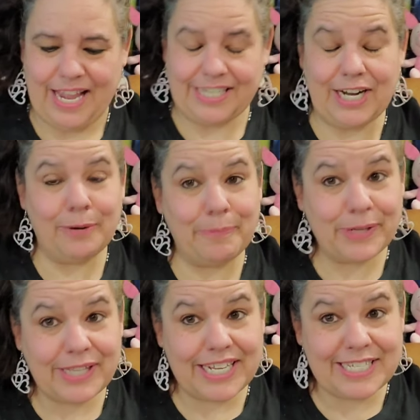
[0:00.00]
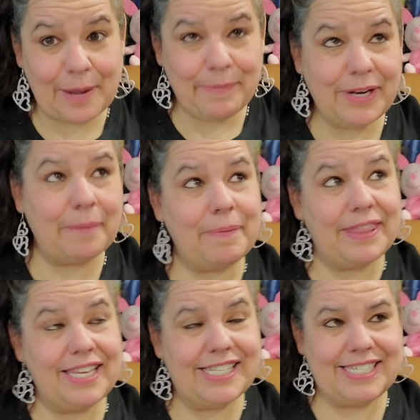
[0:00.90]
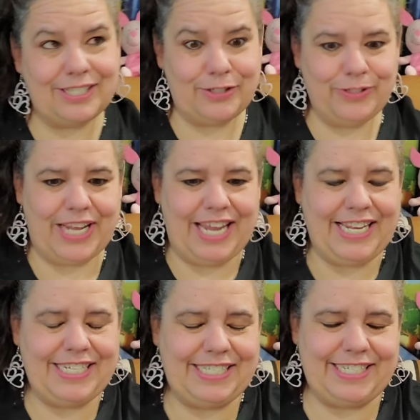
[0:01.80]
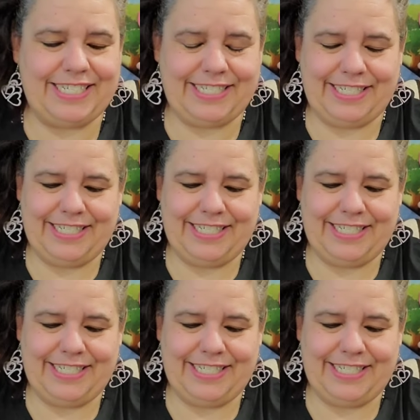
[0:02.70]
See, her birthday's coming up. I think it's in two days.